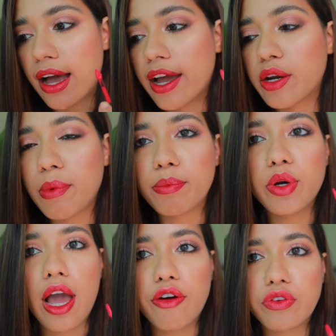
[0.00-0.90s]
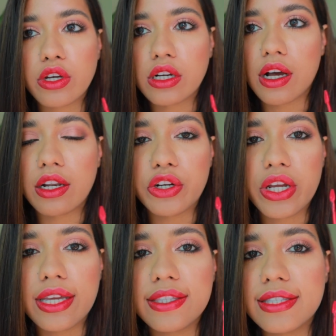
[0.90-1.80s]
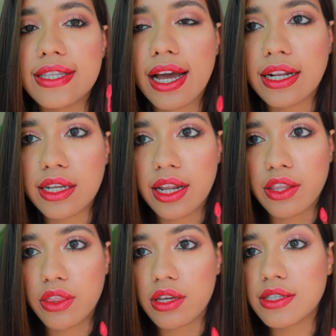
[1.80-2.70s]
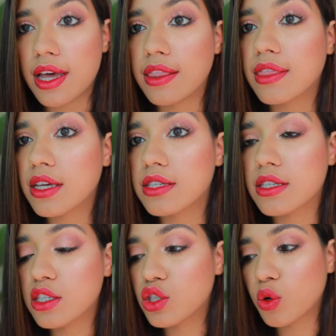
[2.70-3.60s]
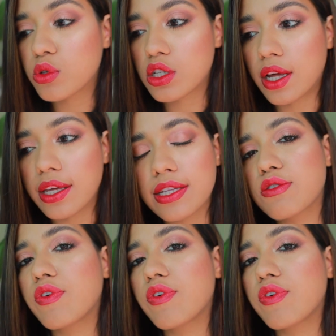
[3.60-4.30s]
I remember having a color exactly like this, and this is so stunning. It's